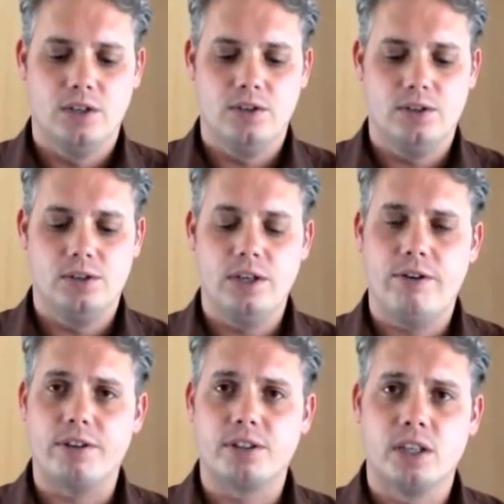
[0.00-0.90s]
not
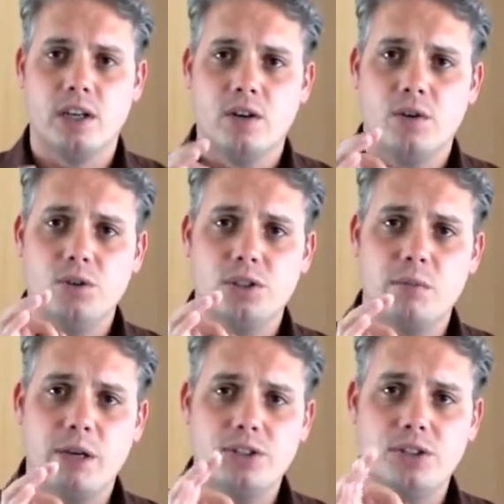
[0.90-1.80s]
serious. Also
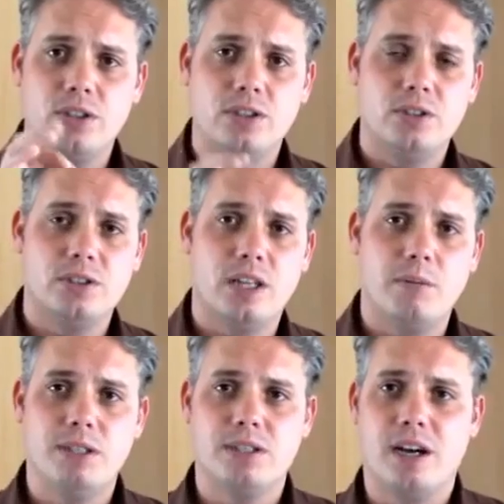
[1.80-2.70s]
make sure that you
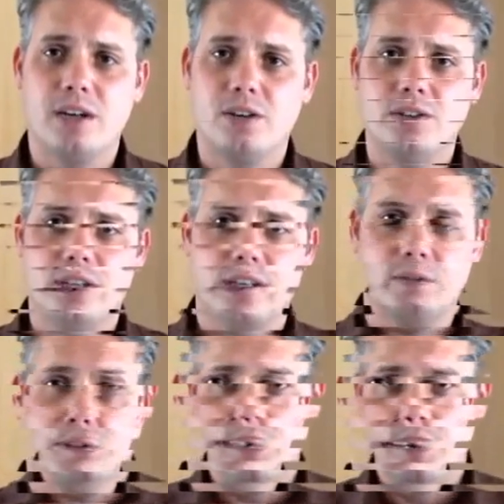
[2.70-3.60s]
establish eye contact
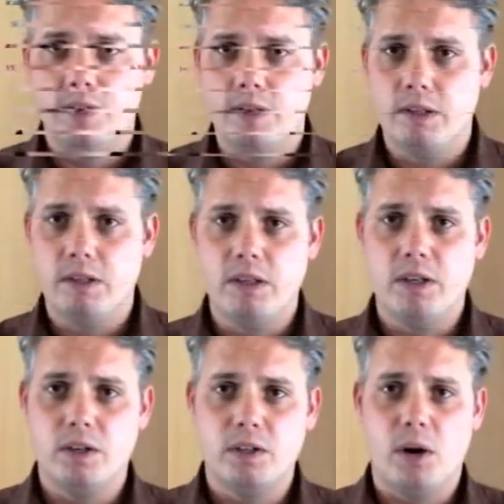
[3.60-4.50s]
with
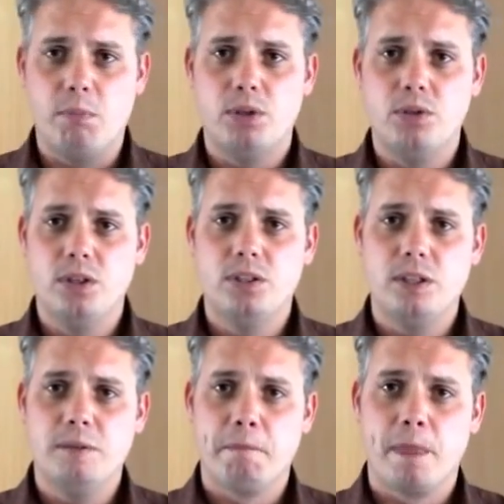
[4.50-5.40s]
the
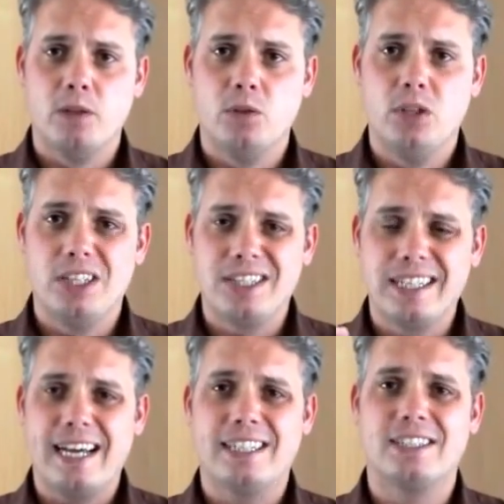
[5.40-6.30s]
opportunity to
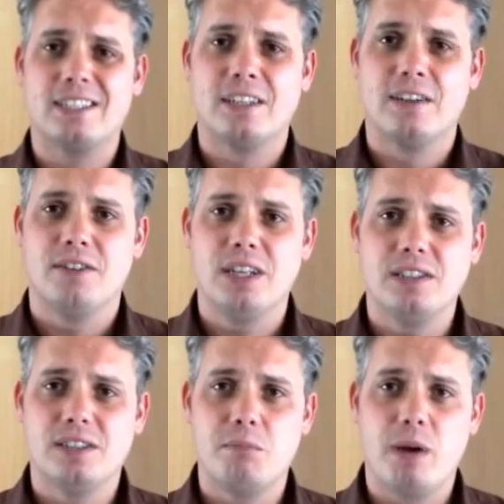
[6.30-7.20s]
discuss
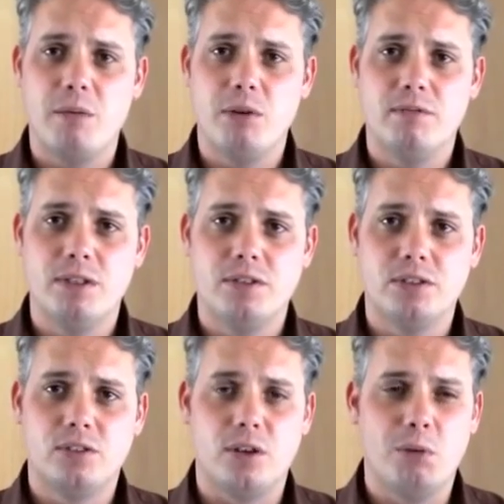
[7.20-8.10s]
things that may be of
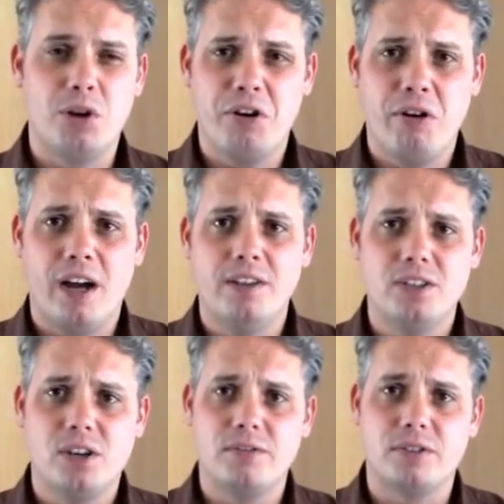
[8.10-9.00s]
interest to him. Look around
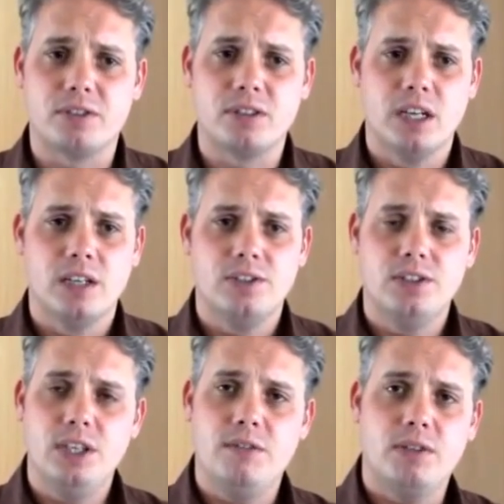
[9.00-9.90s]
his office.
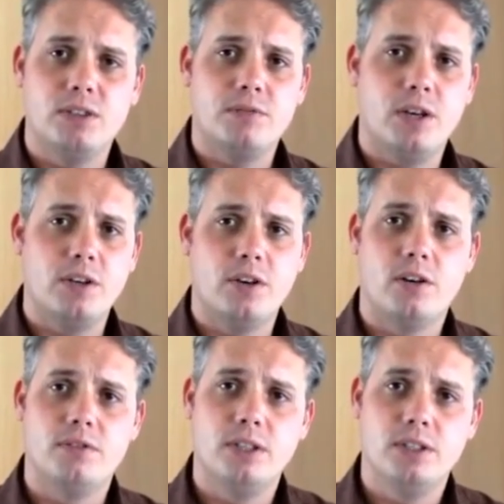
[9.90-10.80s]
See if there's a
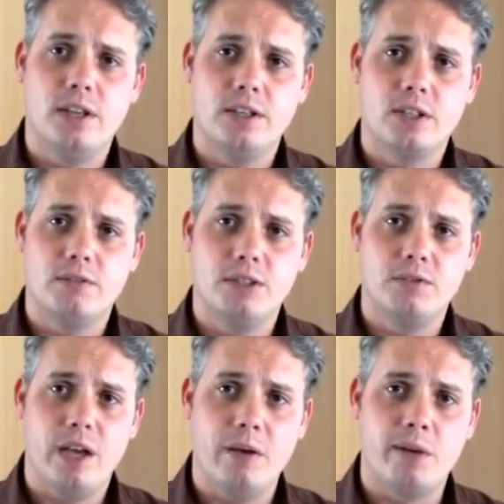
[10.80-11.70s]
photograph on his desk of his
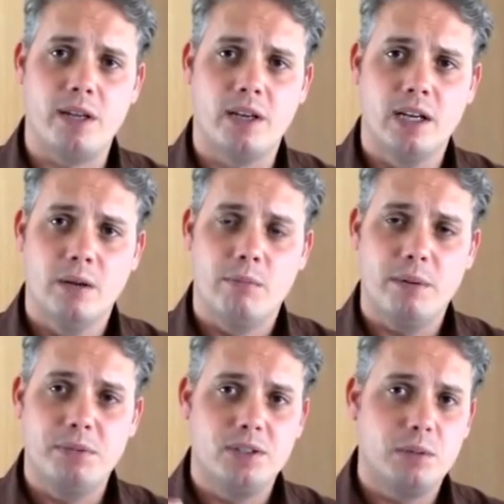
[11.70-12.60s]
family.
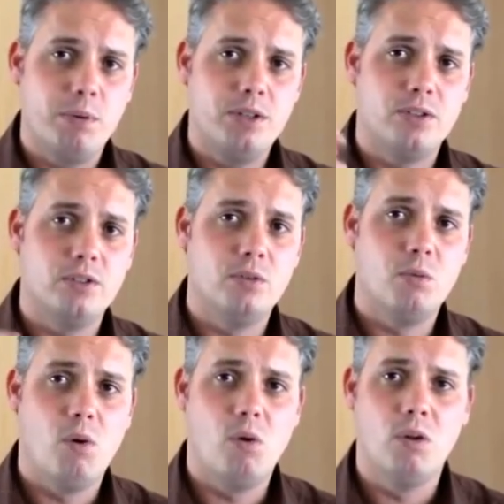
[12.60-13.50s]
Perhaps there's a picture on
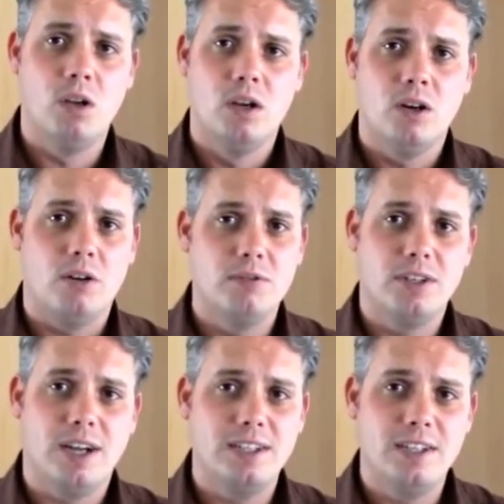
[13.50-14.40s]
the wall of the
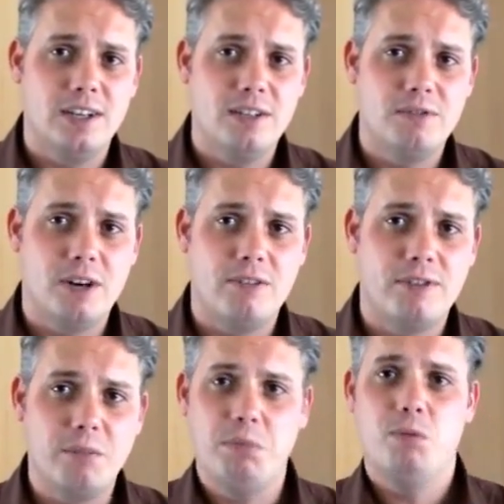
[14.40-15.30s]
1995
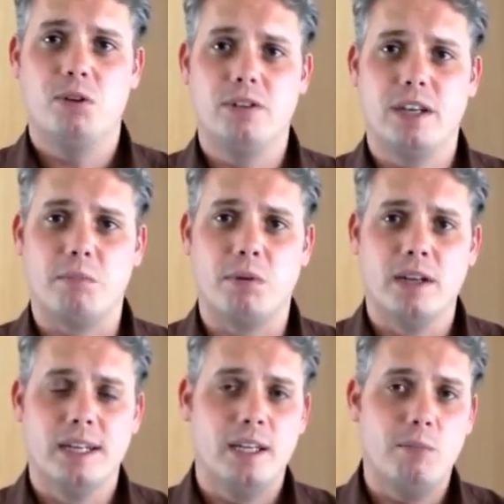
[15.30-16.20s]
Rugby World Cup.
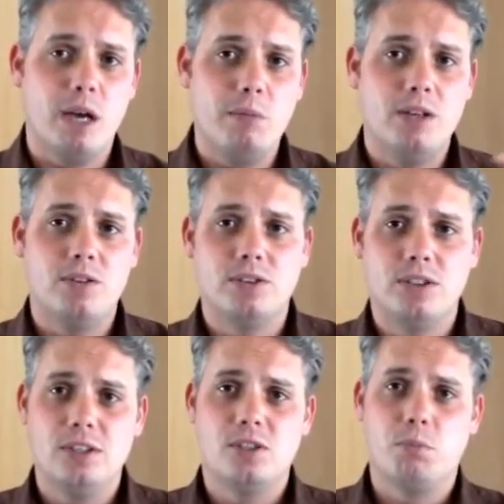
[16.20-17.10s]
You may be
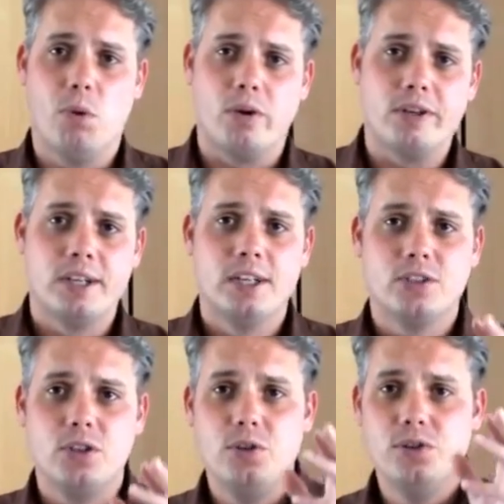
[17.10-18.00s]
interested in sport.
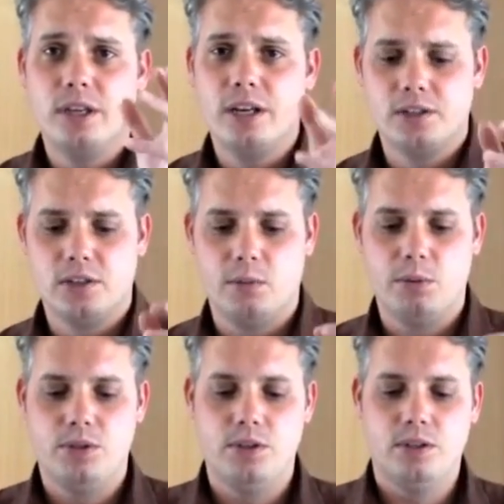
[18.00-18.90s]
So use that as an
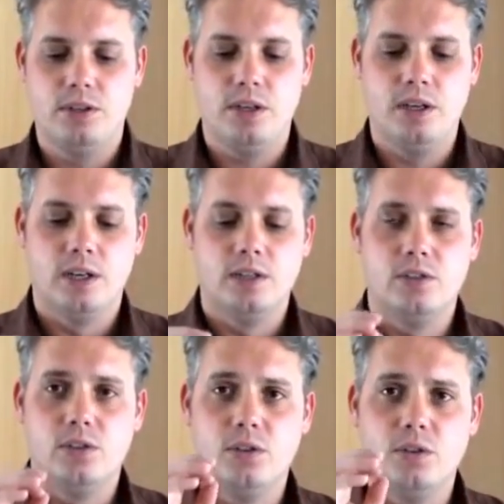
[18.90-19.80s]
opportunity
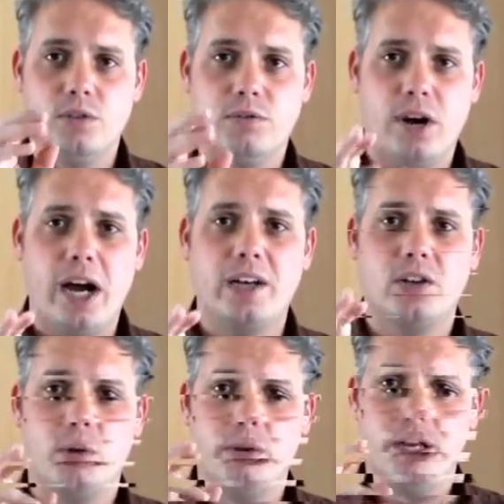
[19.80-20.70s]
to find
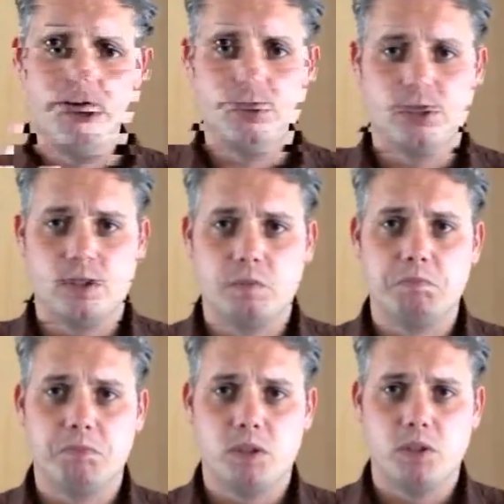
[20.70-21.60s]
common. You can also
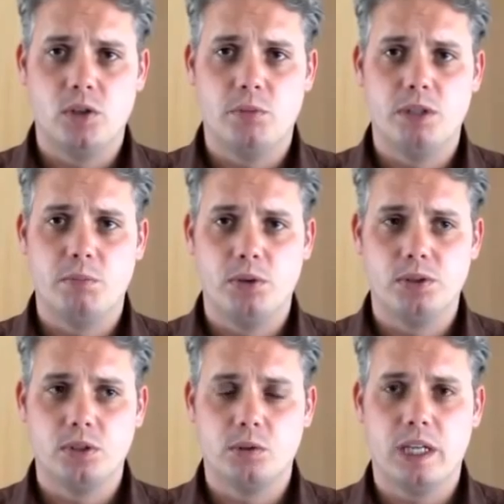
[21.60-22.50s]
determine the
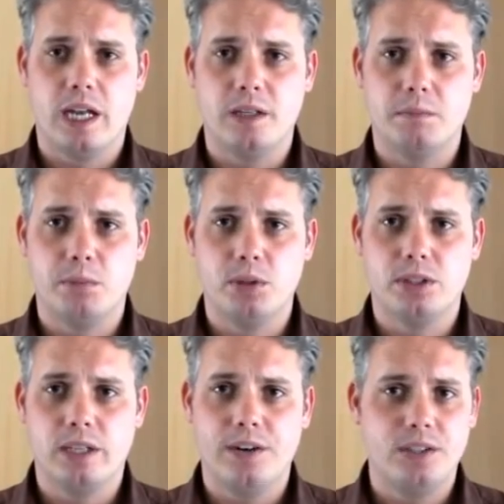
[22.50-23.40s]
person's
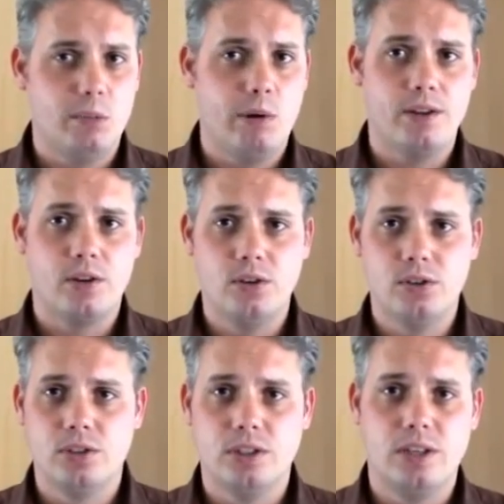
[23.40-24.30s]
personality by the
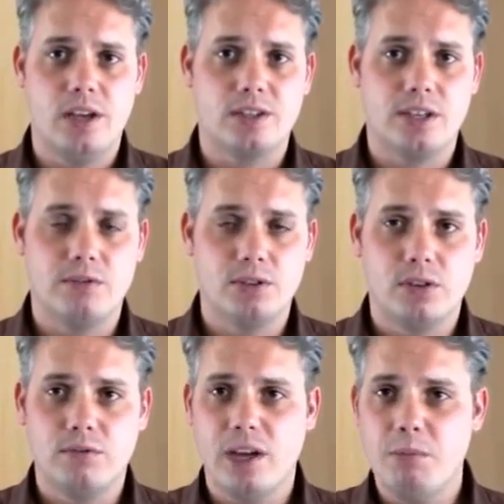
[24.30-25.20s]
clues on his desk. If he's
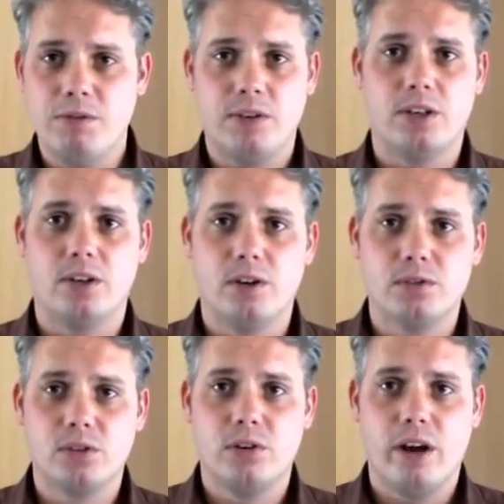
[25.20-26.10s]
got family
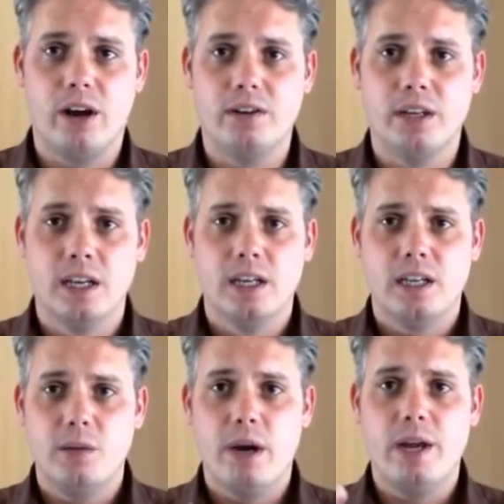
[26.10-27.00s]
photographs all around,
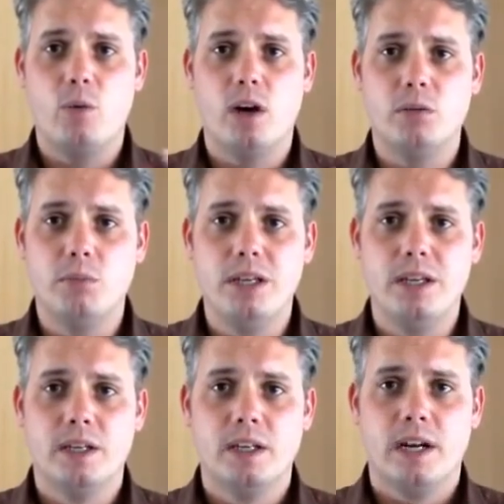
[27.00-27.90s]
he may well
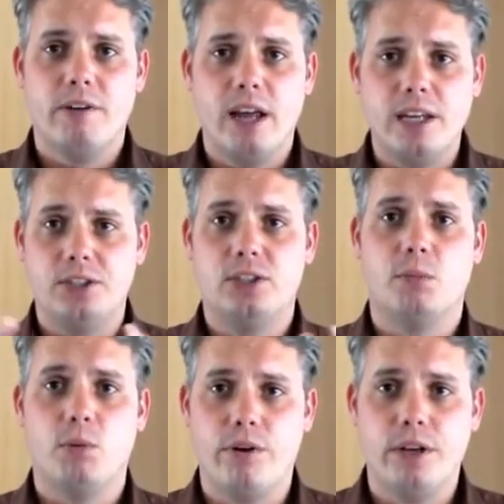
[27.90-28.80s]
be a
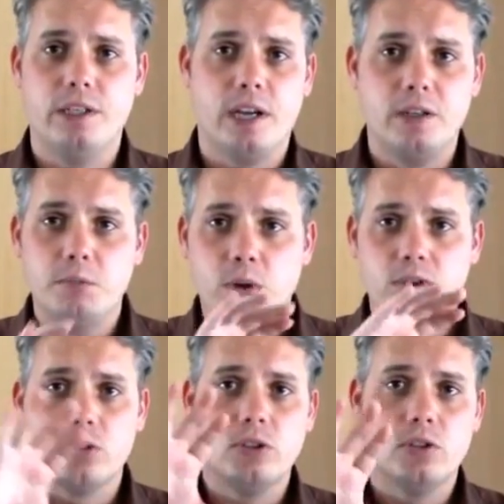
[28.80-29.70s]
relationship-orientated
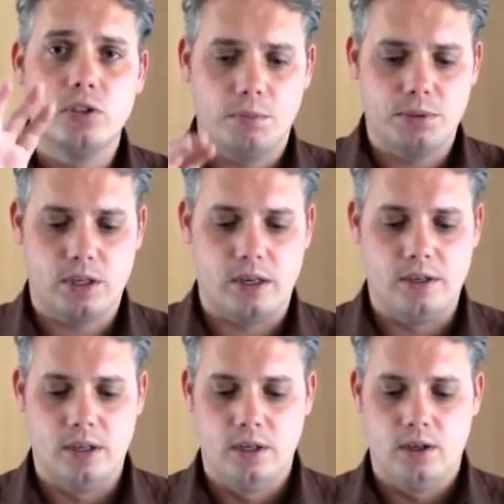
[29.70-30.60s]
person on the top side
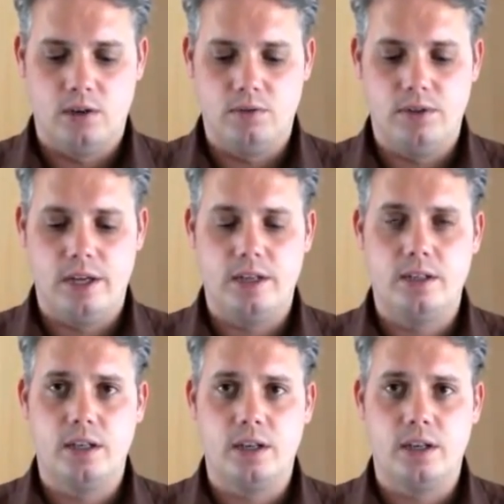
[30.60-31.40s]
of that